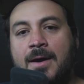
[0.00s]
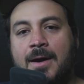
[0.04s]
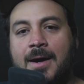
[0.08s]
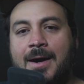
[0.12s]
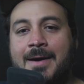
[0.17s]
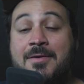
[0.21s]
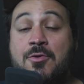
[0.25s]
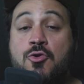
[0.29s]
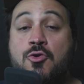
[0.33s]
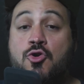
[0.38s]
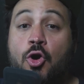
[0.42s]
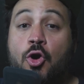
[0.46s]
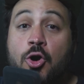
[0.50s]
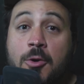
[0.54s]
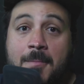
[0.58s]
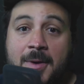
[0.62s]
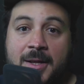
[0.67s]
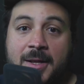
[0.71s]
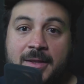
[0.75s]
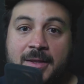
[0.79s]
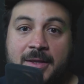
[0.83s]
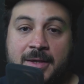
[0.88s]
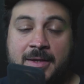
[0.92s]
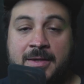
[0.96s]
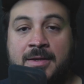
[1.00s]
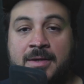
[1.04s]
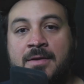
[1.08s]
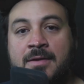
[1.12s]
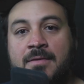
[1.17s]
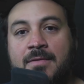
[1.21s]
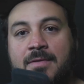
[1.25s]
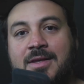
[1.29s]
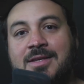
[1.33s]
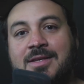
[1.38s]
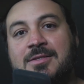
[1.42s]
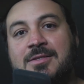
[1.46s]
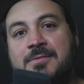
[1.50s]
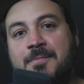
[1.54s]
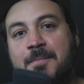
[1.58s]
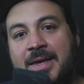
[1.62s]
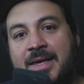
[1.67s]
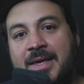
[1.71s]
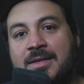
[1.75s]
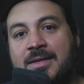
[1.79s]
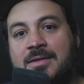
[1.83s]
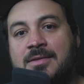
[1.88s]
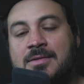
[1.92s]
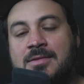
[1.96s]
Normally, this
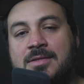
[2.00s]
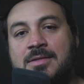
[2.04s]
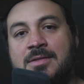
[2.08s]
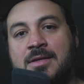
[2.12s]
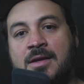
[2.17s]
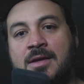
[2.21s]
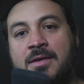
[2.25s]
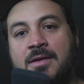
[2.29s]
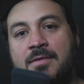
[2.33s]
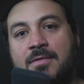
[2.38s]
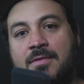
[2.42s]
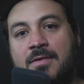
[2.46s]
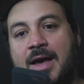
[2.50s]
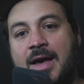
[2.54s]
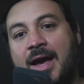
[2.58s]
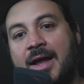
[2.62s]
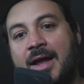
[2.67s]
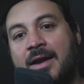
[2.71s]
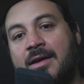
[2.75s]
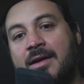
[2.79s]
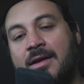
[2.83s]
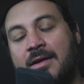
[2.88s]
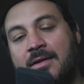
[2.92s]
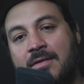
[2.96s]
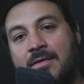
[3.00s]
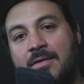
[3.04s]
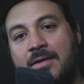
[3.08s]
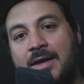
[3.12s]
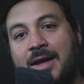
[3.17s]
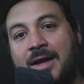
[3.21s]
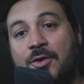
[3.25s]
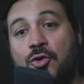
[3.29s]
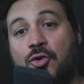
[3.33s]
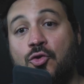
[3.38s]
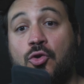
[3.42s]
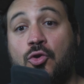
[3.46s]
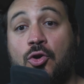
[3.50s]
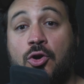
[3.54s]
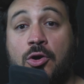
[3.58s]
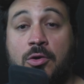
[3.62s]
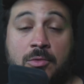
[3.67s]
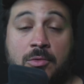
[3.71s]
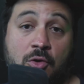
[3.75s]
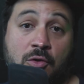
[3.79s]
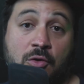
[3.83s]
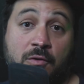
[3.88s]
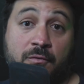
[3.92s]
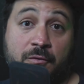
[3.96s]
means that
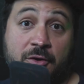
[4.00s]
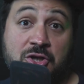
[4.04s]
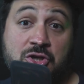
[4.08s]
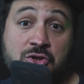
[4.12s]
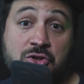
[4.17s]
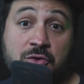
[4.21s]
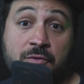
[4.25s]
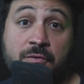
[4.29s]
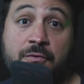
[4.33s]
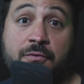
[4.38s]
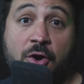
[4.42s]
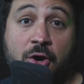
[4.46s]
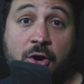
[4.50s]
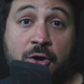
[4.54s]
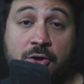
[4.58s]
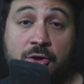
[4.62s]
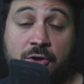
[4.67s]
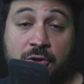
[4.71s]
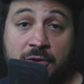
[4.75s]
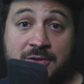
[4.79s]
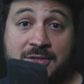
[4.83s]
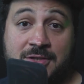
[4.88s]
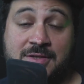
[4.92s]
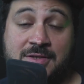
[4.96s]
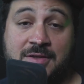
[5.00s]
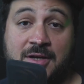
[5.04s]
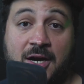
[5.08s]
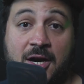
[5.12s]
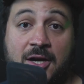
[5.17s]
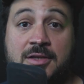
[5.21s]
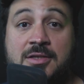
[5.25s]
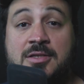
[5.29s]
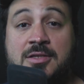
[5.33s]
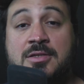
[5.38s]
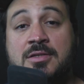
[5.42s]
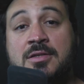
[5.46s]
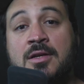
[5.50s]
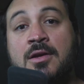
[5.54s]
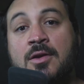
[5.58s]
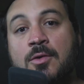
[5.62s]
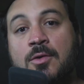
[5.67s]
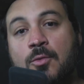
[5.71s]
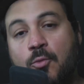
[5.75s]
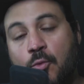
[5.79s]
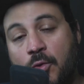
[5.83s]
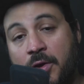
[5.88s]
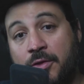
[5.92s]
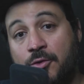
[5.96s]
your conversion funnel starts
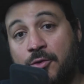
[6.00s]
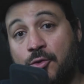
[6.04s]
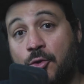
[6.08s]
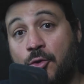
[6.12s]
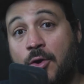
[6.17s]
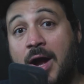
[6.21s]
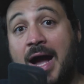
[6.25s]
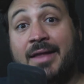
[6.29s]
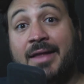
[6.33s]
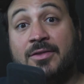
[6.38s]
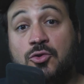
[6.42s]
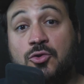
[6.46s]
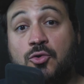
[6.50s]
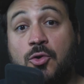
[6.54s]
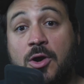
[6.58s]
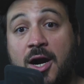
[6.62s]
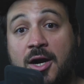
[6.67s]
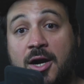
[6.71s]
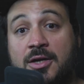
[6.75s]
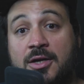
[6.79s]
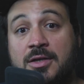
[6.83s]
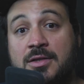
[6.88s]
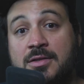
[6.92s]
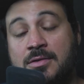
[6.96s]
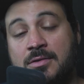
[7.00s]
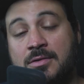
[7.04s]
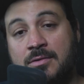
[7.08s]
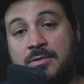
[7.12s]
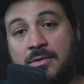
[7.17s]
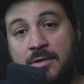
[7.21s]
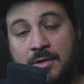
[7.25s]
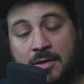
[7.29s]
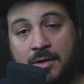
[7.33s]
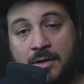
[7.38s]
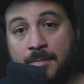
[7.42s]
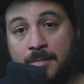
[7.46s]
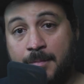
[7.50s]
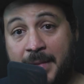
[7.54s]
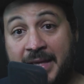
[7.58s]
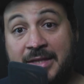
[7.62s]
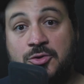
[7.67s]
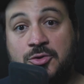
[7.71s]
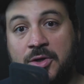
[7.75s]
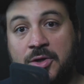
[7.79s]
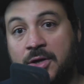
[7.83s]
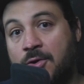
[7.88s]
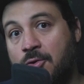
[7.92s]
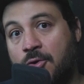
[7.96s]
with your add to cart
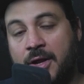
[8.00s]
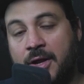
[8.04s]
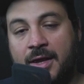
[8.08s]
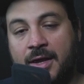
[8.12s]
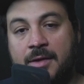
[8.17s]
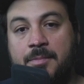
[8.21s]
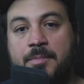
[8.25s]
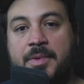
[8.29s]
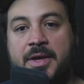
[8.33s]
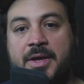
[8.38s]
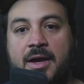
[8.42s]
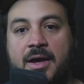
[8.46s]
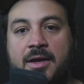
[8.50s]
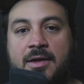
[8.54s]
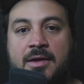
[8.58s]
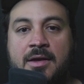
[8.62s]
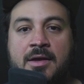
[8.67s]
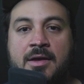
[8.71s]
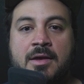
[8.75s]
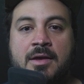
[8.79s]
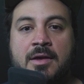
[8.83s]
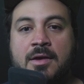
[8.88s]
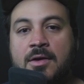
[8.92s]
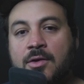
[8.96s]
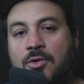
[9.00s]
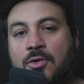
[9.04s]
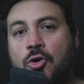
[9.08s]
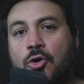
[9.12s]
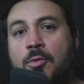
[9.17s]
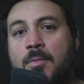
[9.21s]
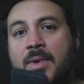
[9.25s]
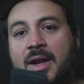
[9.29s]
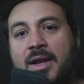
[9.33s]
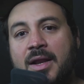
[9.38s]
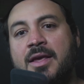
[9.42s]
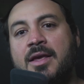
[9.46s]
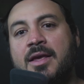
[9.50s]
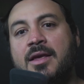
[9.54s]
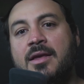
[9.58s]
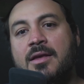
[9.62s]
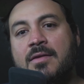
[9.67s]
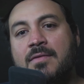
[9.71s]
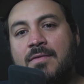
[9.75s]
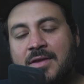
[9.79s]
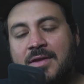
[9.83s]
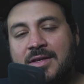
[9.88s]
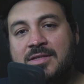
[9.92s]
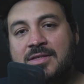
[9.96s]
metric or KPI. Normally,
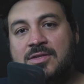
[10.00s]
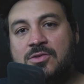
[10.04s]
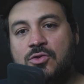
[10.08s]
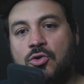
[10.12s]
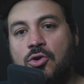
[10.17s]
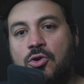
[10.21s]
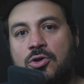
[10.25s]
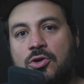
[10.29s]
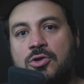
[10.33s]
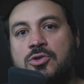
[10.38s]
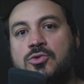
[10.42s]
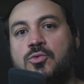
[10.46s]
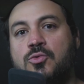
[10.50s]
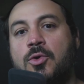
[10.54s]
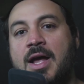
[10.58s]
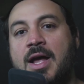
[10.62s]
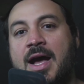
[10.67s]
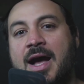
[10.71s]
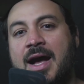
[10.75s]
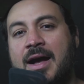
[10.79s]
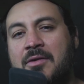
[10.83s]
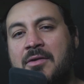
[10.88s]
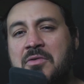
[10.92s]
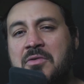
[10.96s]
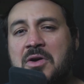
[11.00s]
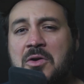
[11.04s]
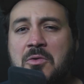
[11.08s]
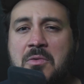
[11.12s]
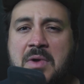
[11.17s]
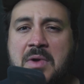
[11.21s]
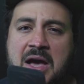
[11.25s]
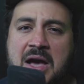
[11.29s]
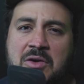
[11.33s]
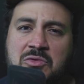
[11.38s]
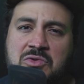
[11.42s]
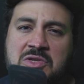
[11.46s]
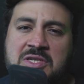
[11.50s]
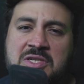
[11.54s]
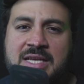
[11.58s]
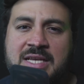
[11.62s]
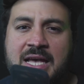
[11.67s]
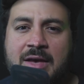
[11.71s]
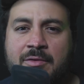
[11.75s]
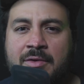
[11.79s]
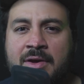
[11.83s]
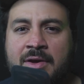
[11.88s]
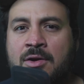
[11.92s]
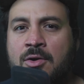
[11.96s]
these stores would have around
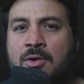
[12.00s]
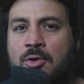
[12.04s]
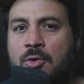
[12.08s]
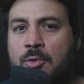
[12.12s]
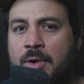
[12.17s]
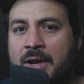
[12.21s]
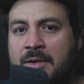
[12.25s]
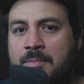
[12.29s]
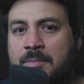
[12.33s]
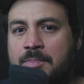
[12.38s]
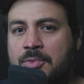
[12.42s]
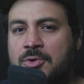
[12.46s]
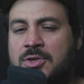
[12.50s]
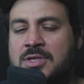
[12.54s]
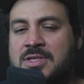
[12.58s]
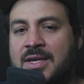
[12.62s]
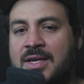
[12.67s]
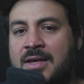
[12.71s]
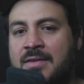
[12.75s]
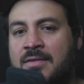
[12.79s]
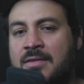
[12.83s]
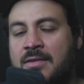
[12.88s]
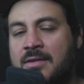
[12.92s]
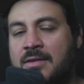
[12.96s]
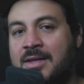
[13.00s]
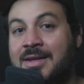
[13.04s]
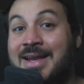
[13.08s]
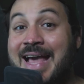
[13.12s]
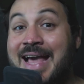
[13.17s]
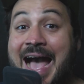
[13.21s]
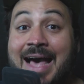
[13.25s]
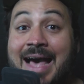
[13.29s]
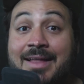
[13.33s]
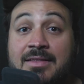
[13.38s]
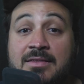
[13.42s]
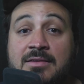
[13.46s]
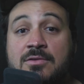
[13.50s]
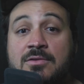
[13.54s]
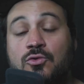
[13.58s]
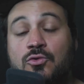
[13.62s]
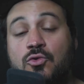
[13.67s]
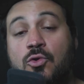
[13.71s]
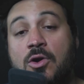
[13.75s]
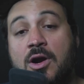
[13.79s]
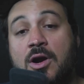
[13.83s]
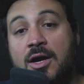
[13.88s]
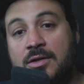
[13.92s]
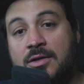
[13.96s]
7 or 8% in add
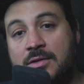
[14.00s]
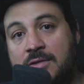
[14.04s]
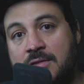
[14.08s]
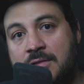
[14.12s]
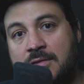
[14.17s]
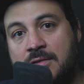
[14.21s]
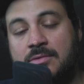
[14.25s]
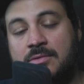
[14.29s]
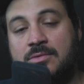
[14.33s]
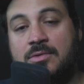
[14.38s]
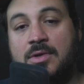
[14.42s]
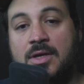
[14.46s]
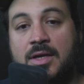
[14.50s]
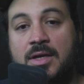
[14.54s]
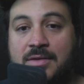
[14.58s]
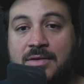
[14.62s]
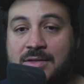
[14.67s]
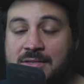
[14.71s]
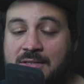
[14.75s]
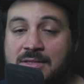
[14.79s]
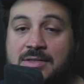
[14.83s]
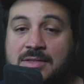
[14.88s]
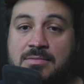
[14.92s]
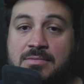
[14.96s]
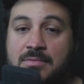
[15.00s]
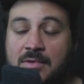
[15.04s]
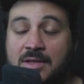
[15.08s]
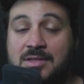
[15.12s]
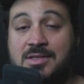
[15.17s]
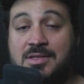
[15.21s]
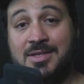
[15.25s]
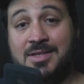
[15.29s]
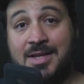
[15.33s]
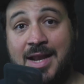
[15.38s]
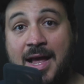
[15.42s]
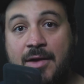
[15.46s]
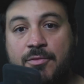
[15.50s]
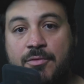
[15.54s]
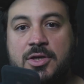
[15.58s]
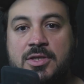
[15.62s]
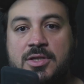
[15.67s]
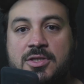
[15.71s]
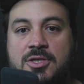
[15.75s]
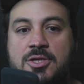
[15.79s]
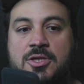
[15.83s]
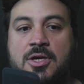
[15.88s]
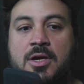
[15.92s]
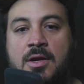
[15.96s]
to carts. Okay, this is an
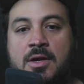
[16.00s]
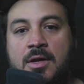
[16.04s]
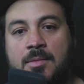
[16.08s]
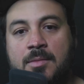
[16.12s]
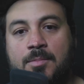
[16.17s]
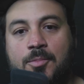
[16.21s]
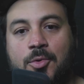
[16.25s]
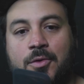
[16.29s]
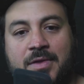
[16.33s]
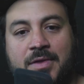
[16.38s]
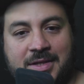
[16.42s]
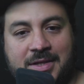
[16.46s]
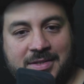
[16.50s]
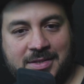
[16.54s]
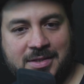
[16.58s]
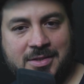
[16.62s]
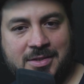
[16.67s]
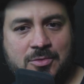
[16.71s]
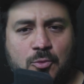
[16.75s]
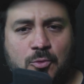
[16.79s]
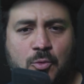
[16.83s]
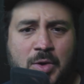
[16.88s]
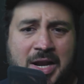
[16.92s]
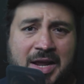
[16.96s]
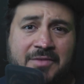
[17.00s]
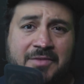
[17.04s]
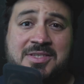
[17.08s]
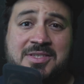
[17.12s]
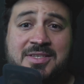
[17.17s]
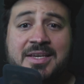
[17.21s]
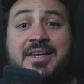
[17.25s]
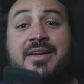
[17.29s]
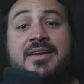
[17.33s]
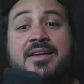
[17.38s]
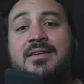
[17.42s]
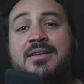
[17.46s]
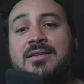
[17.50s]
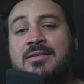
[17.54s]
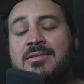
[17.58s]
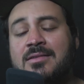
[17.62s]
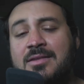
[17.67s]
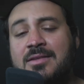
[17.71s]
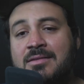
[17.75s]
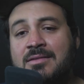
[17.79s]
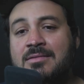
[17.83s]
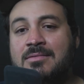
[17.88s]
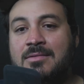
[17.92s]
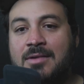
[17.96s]
average, but this is what I've seen
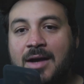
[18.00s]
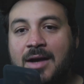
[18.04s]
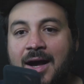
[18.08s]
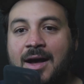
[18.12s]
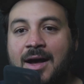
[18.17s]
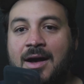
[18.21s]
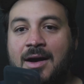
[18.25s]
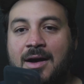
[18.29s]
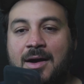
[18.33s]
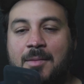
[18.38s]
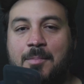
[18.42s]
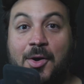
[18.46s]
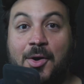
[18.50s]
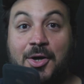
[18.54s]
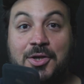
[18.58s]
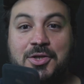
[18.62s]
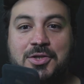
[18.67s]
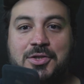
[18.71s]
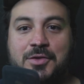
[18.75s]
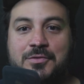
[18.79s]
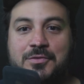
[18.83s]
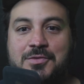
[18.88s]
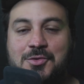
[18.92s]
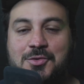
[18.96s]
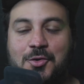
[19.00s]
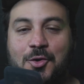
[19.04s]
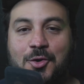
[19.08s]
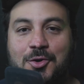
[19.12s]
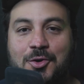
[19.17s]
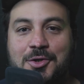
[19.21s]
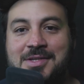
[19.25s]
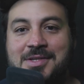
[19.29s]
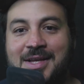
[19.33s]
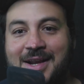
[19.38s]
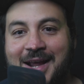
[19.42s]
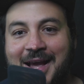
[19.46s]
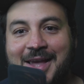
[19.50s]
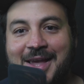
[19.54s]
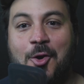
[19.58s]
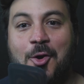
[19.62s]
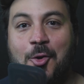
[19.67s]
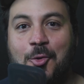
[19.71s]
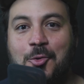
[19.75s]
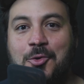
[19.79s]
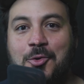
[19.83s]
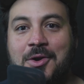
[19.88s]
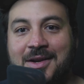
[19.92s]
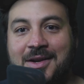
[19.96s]
in a bunch of stores that I
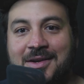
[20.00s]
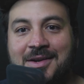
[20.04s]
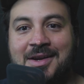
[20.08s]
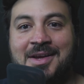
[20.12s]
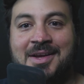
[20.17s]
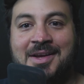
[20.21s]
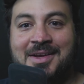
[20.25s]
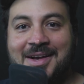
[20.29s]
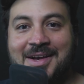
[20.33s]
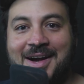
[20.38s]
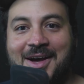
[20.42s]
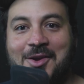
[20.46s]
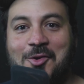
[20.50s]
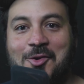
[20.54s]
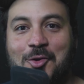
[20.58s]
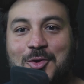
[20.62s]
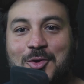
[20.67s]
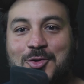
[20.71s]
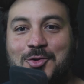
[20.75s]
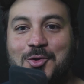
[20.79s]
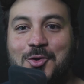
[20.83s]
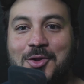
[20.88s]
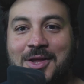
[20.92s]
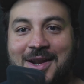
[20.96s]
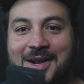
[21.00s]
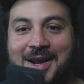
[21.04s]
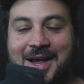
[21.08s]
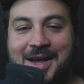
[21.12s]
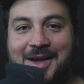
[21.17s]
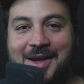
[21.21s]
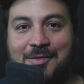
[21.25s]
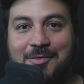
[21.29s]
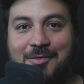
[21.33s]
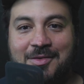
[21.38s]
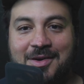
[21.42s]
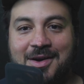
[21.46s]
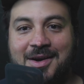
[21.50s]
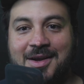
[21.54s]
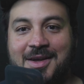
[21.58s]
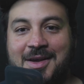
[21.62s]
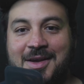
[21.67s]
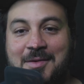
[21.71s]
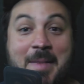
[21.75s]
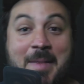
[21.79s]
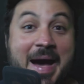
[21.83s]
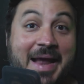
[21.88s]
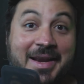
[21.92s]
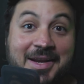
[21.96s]
own and also that I
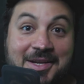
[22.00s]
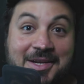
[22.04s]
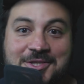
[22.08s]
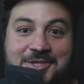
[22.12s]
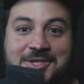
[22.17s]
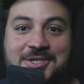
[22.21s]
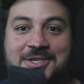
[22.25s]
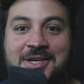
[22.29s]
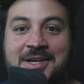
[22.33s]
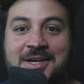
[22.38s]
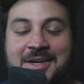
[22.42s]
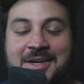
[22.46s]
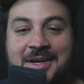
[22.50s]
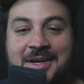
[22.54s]
manage.